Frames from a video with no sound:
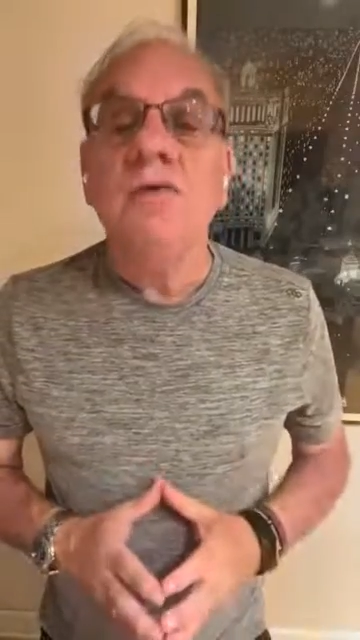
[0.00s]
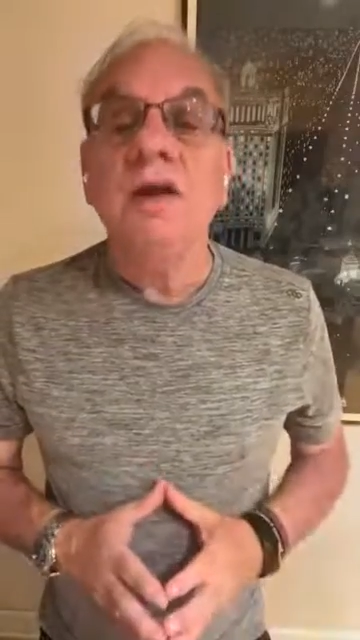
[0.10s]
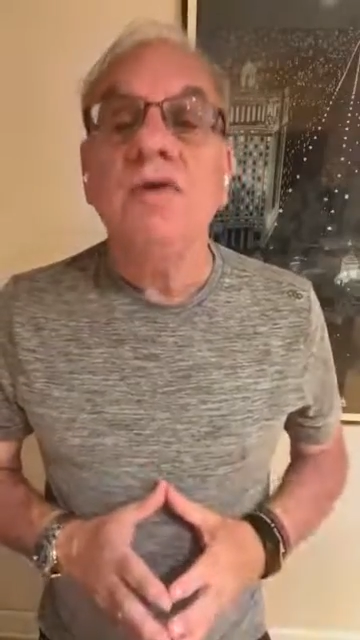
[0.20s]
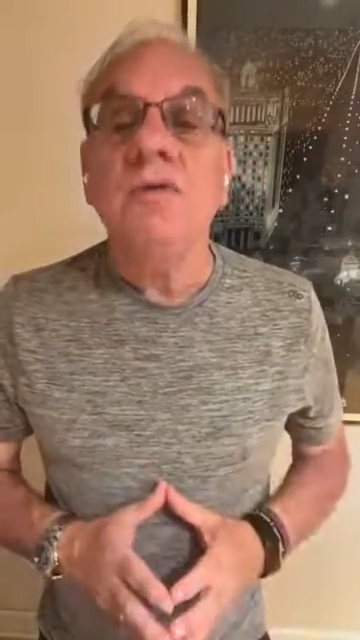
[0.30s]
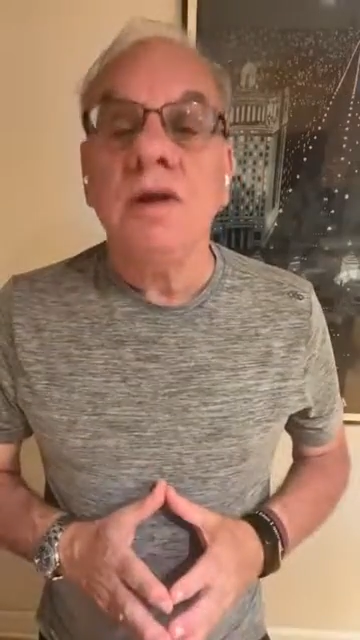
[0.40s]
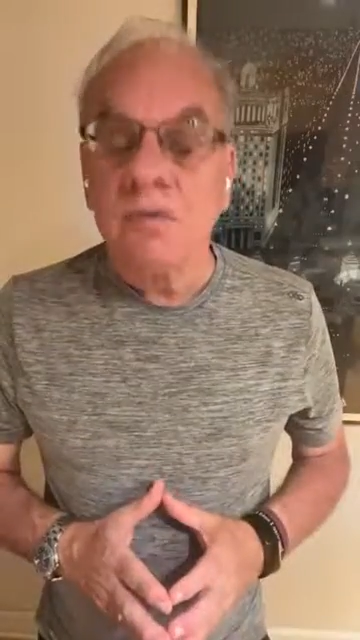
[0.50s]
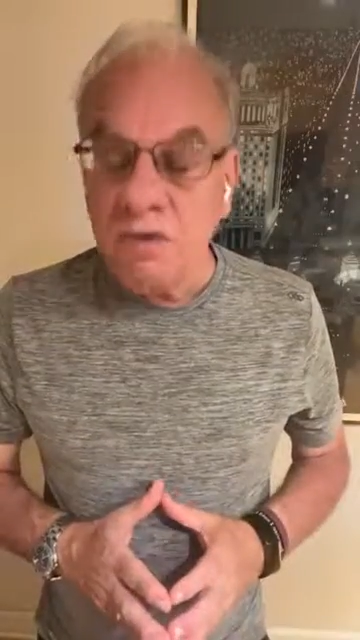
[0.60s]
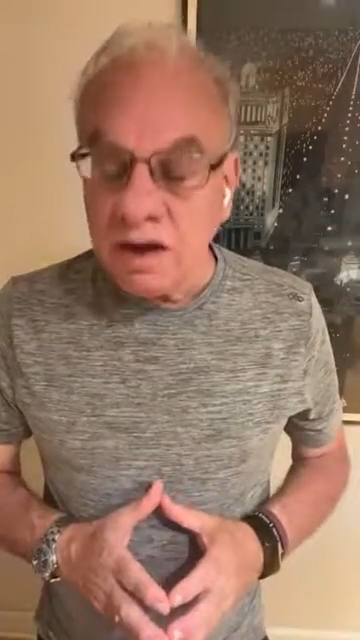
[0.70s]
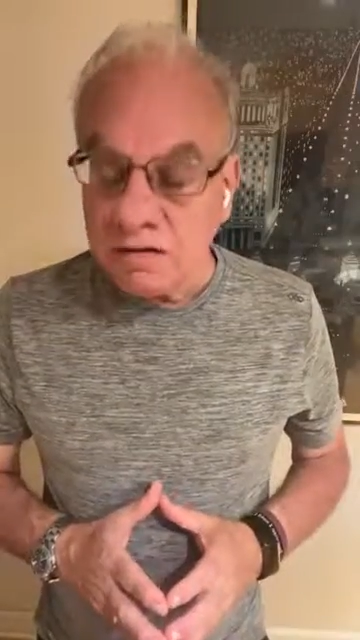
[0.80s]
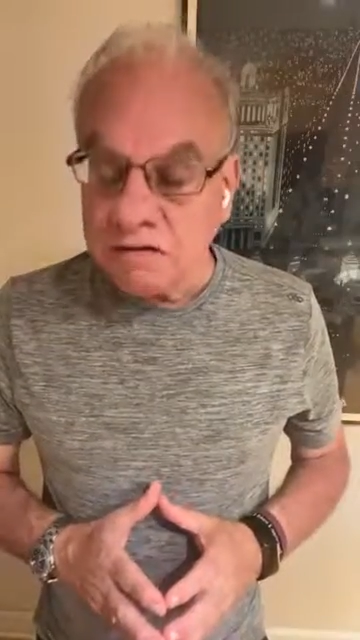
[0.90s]

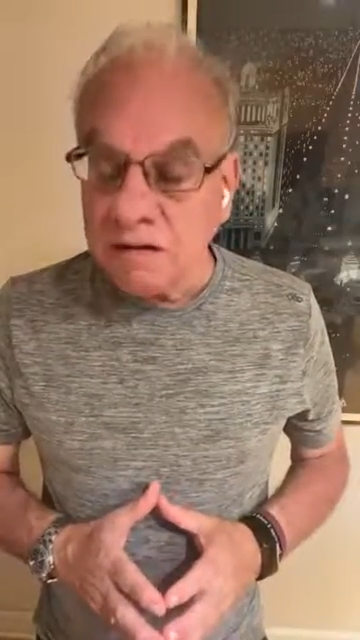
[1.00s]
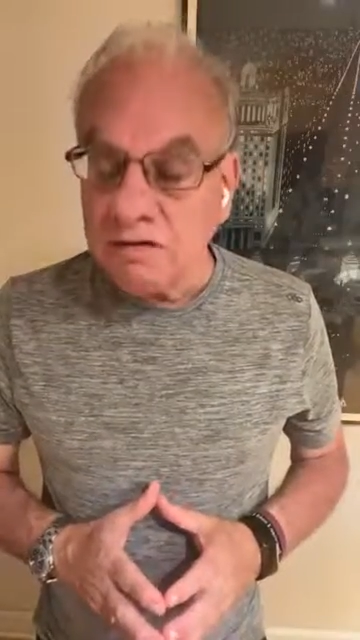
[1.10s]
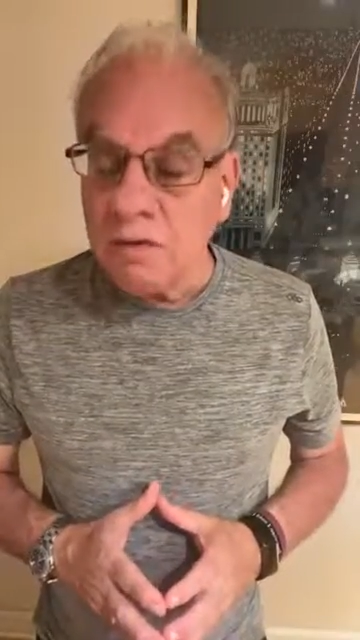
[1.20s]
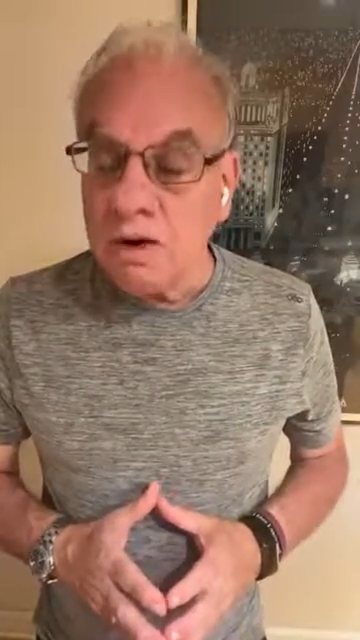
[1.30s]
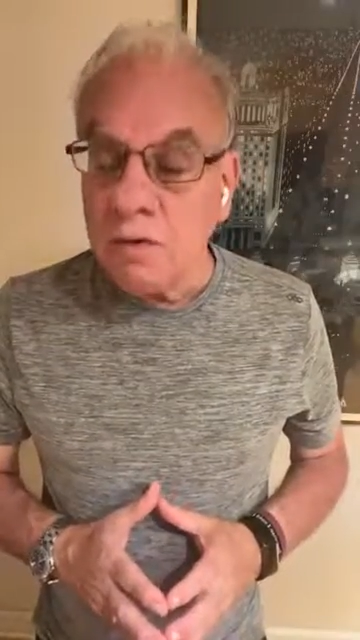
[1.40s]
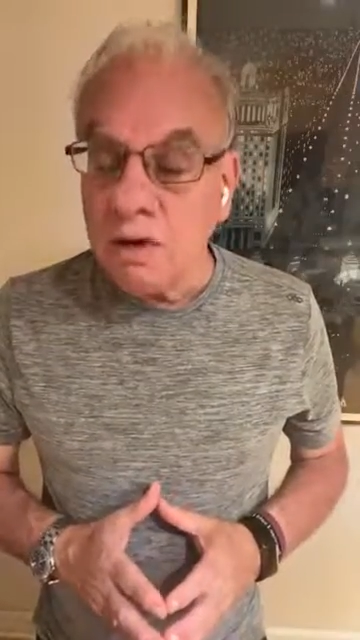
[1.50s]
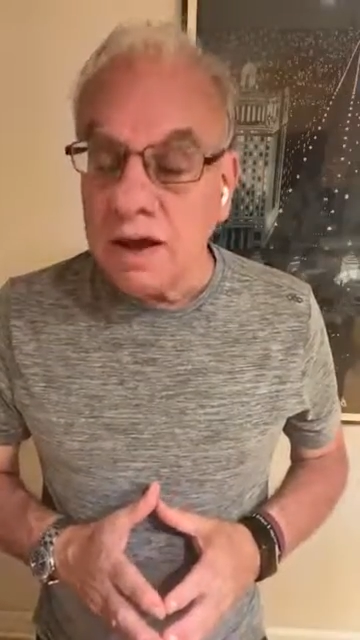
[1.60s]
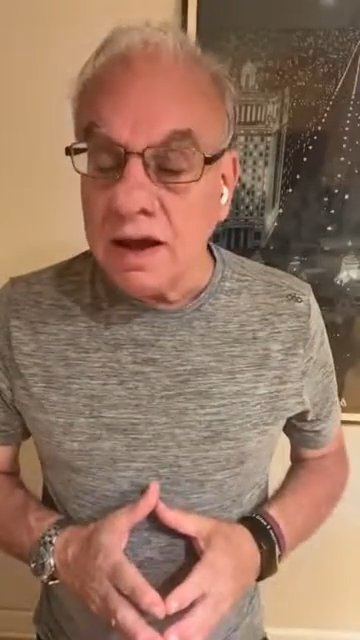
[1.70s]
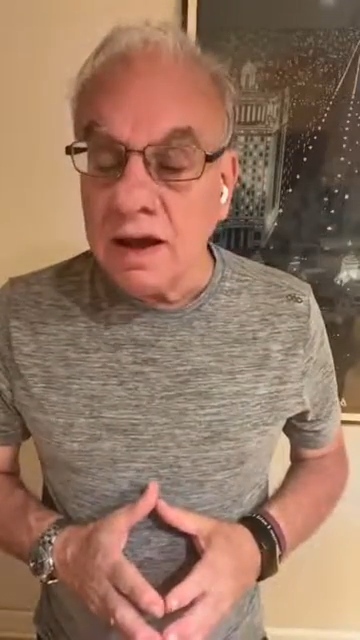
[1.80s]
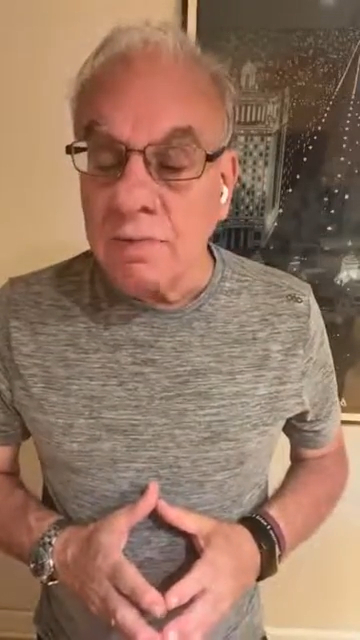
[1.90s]
2023 at
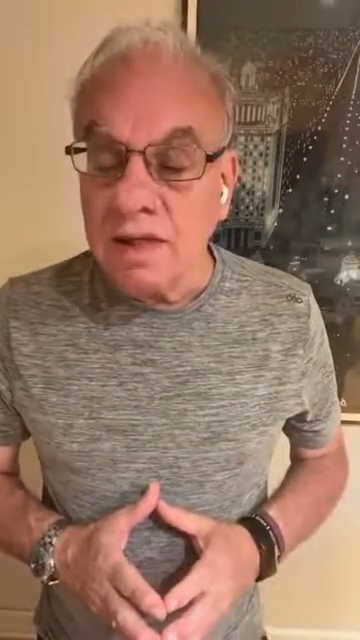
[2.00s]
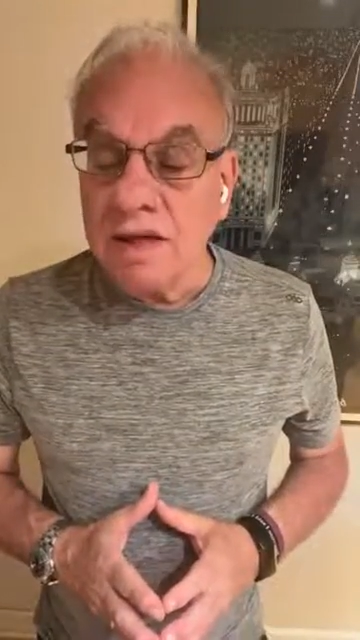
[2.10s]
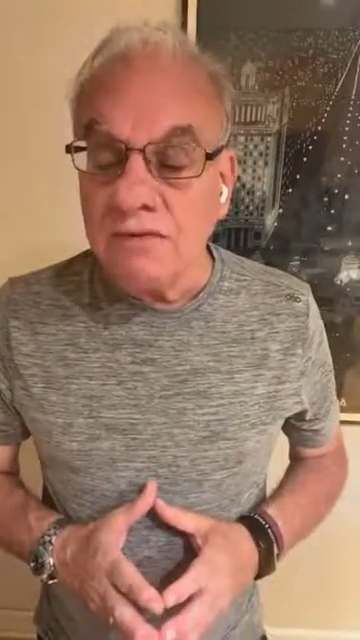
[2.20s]
6.21 a.m.